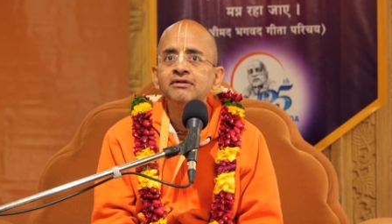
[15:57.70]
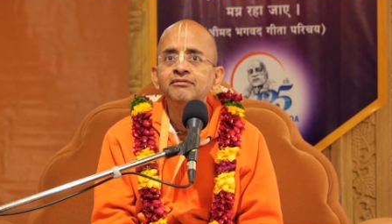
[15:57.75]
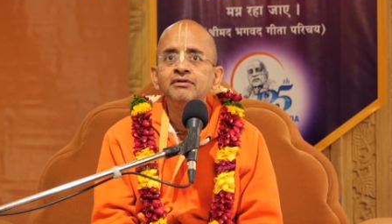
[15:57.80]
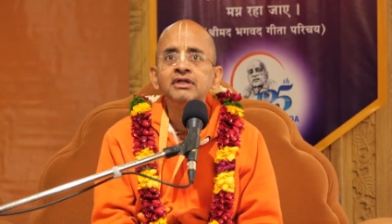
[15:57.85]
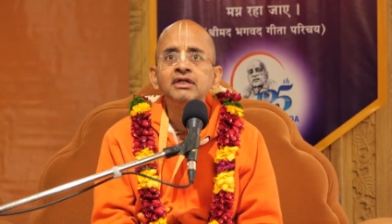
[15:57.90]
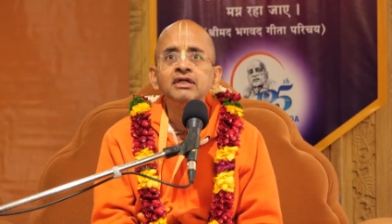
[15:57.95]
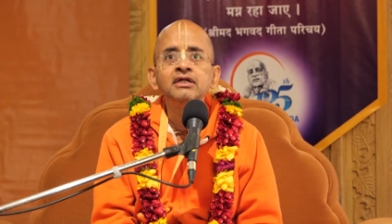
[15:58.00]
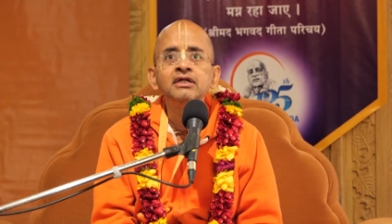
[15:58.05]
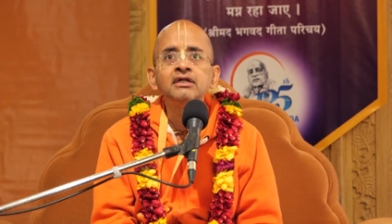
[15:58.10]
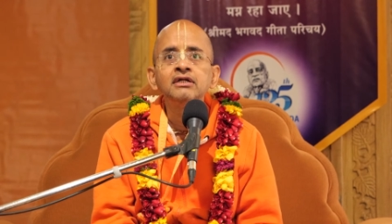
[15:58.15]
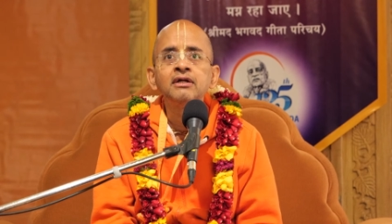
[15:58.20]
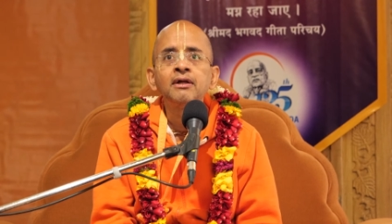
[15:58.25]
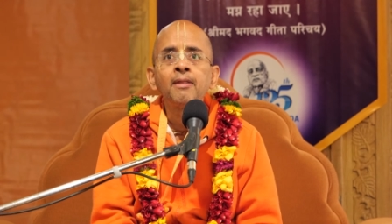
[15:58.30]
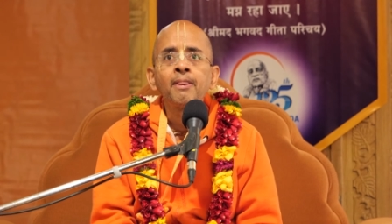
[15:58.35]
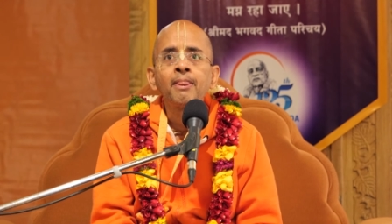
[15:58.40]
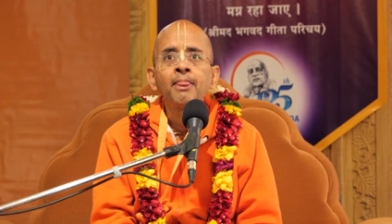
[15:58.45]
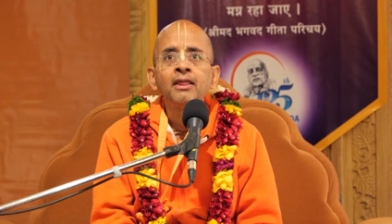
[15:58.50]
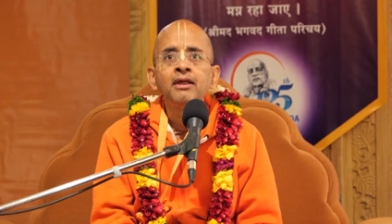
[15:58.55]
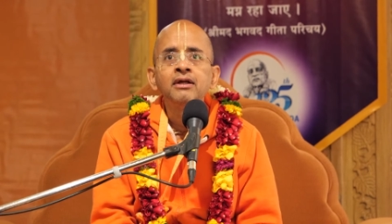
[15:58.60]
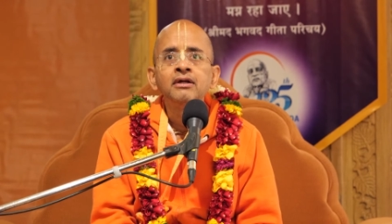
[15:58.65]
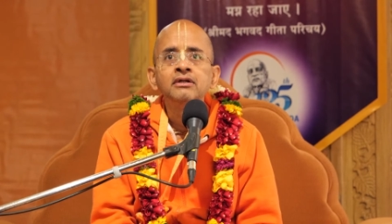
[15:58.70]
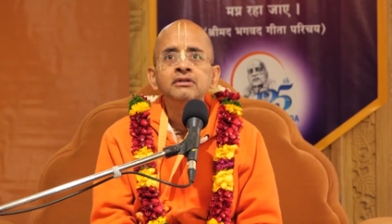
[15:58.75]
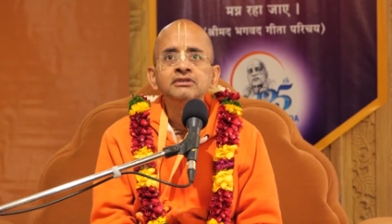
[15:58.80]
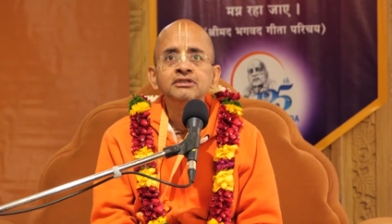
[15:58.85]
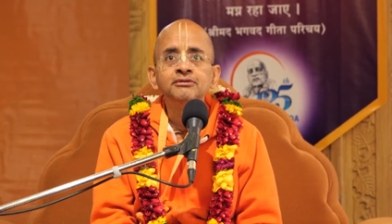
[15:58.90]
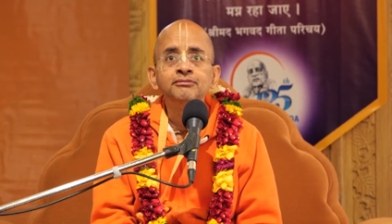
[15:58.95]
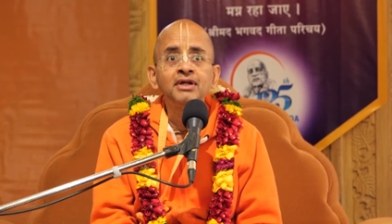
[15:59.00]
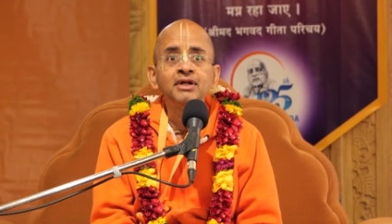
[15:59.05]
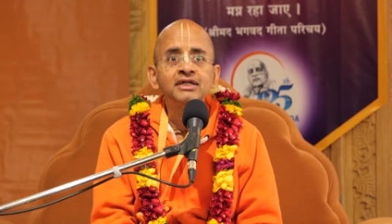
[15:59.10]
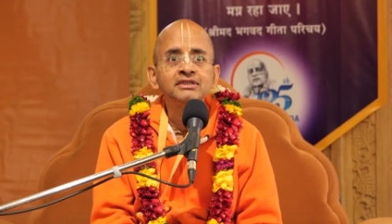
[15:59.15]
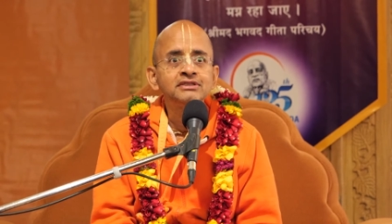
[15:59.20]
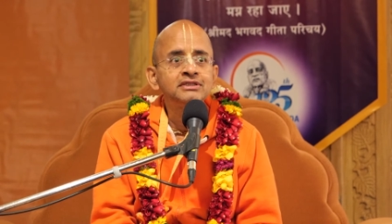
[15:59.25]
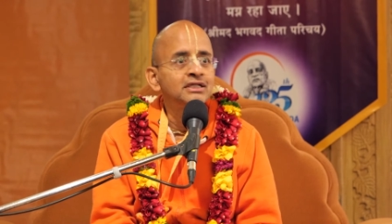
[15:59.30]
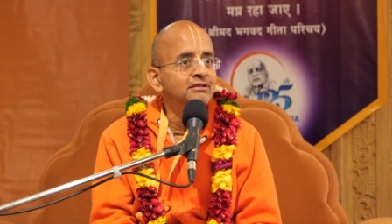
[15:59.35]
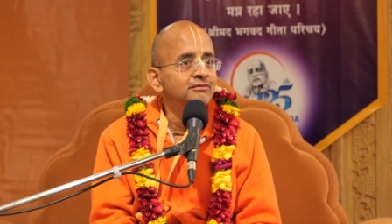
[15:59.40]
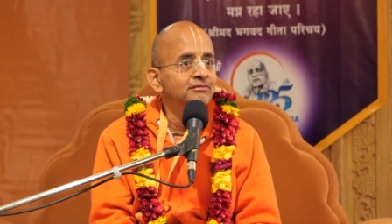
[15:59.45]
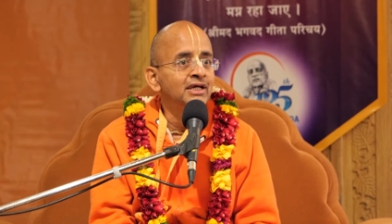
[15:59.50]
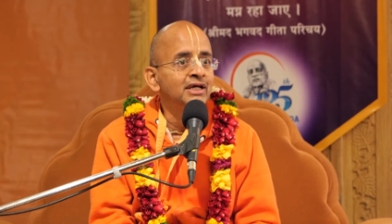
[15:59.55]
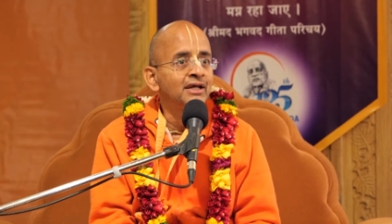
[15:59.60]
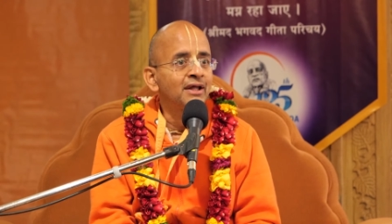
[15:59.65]
in a very
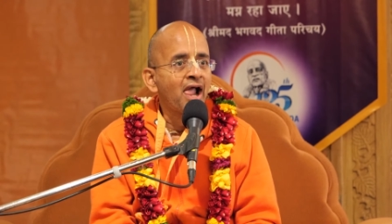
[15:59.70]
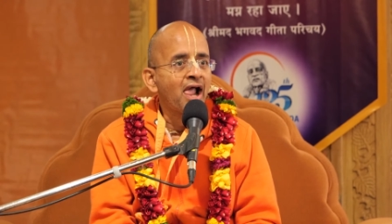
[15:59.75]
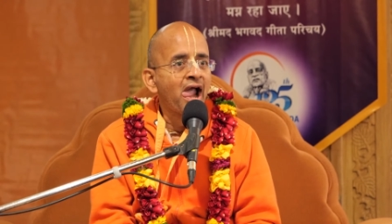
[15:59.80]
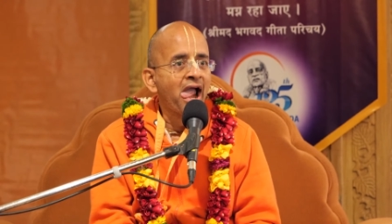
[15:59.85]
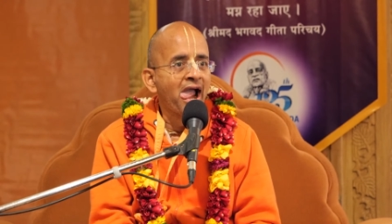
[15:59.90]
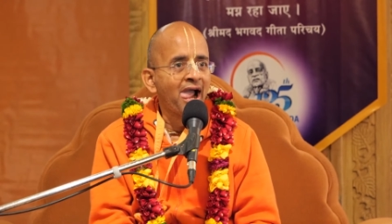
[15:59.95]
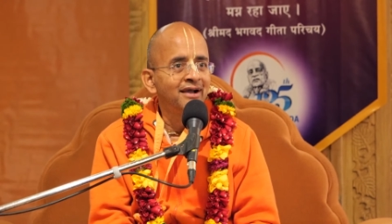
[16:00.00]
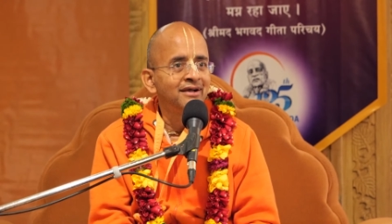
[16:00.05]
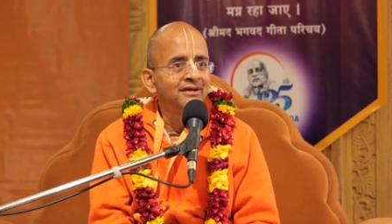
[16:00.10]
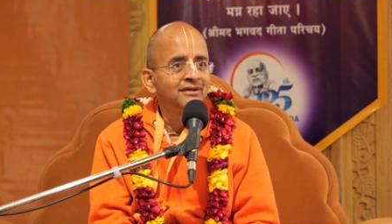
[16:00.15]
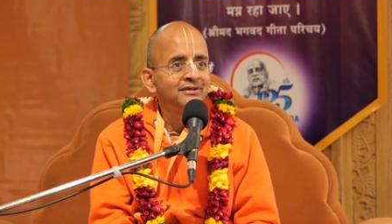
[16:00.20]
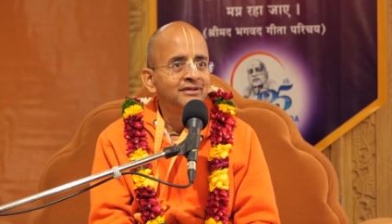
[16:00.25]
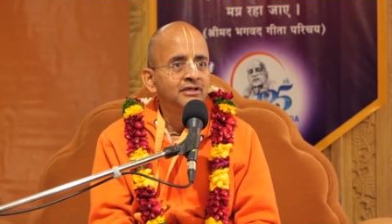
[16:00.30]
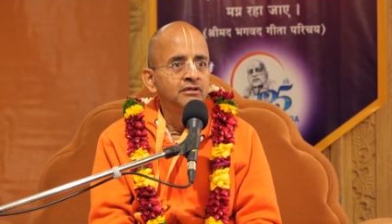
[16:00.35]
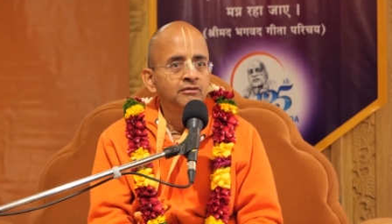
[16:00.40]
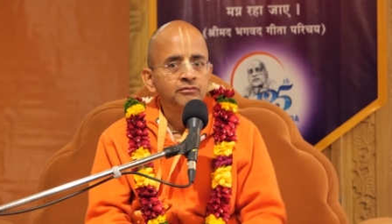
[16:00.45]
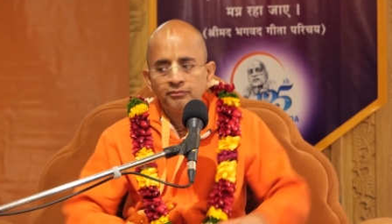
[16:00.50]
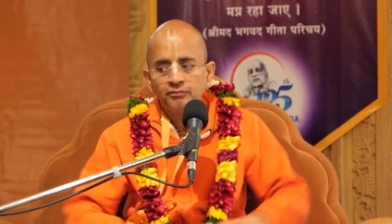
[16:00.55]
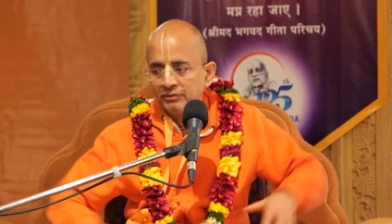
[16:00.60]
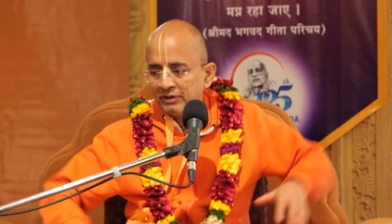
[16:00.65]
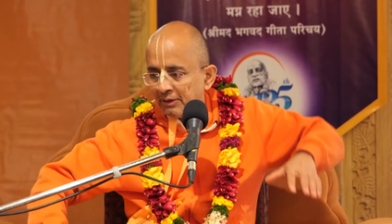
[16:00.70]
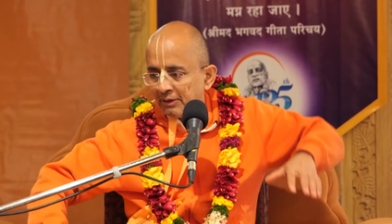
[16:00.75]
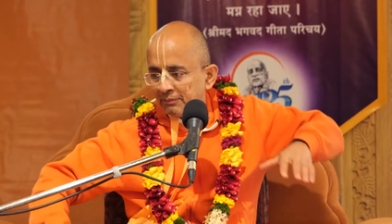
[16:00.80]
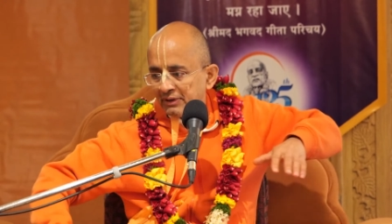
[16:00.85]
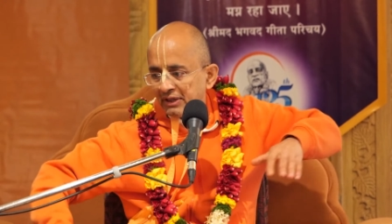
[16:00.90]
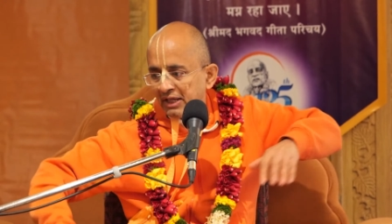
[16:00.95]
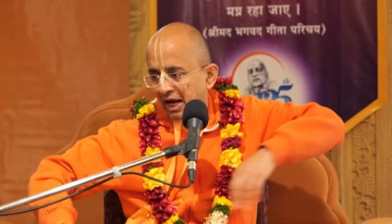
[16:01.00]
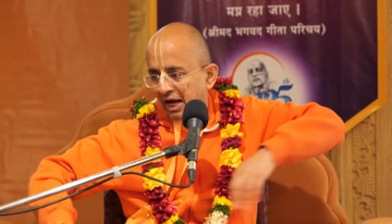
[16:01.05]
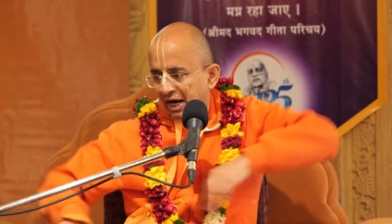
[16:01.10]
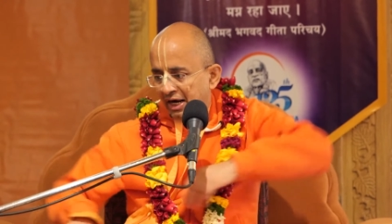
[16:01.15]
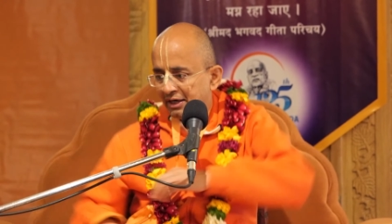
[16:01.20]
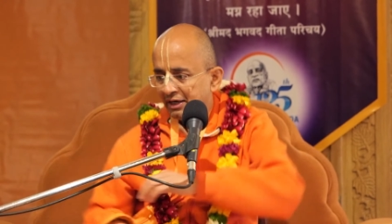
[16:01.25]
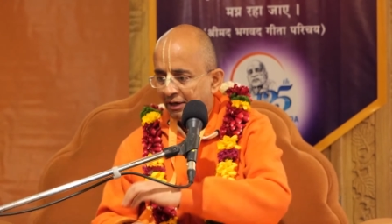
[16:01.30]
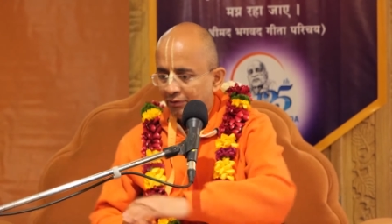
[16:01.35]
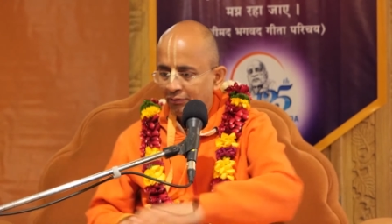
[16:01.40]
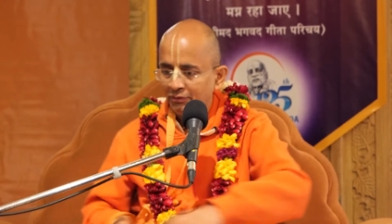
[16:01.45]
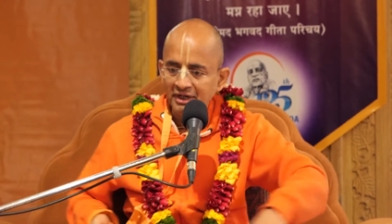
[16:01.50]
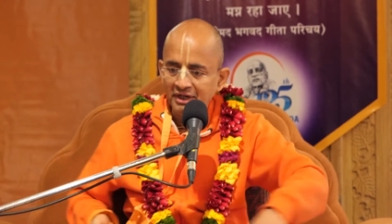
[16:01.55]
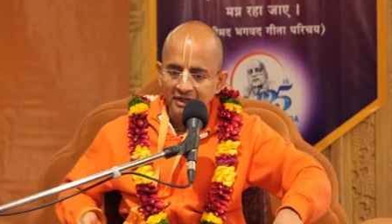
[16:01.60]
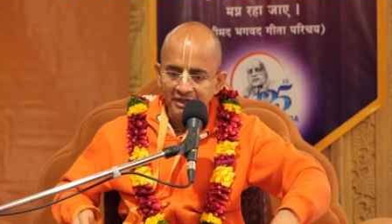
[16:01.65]
gymnastic way. Keeping a hand or
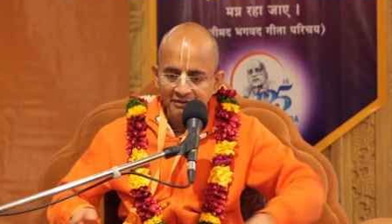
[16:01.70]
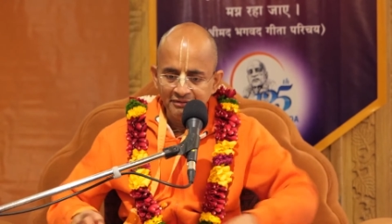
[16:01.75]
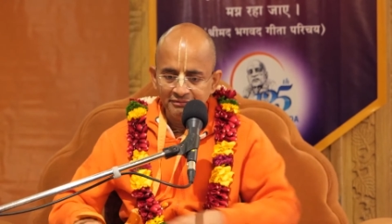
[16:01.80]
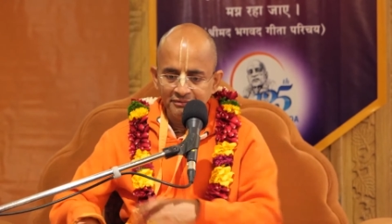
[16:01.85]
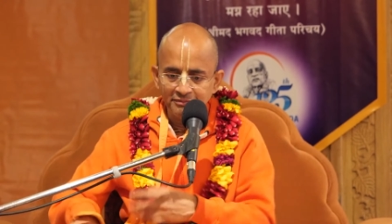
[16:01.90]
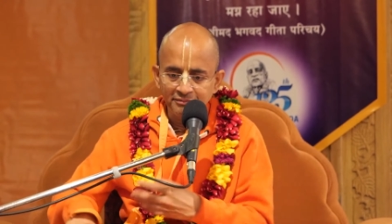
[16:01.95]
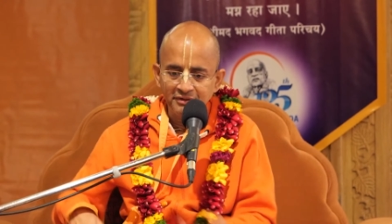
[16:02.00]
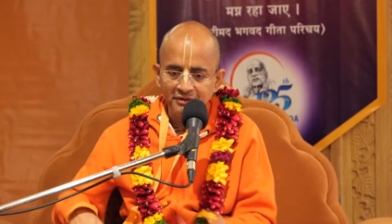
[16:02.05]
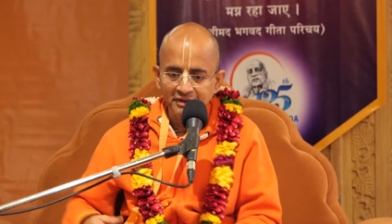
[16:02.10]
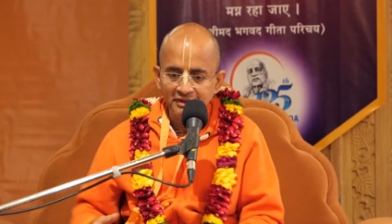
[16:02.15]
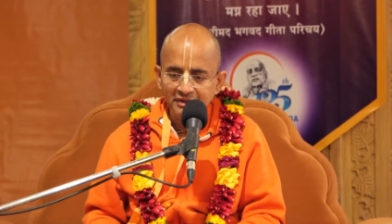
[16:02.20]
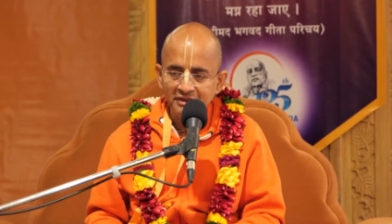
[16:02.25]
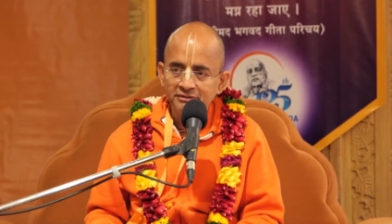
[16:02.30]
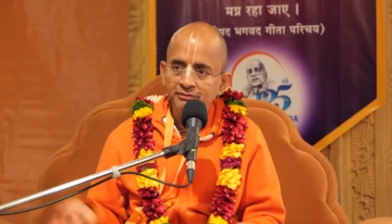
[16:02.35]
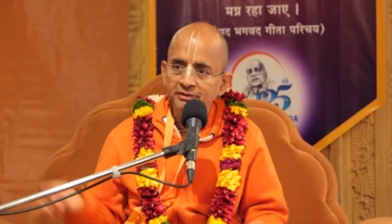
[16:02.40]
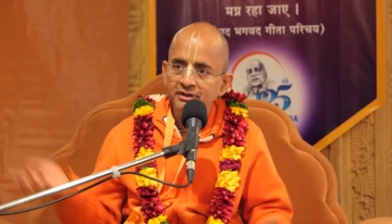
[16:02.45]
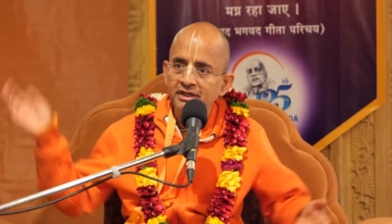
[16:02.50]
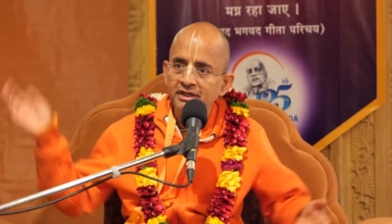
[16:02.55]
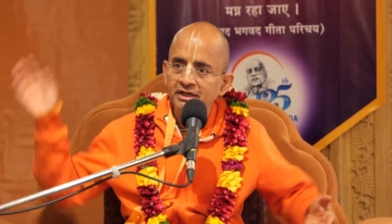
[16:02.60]
rotating the body this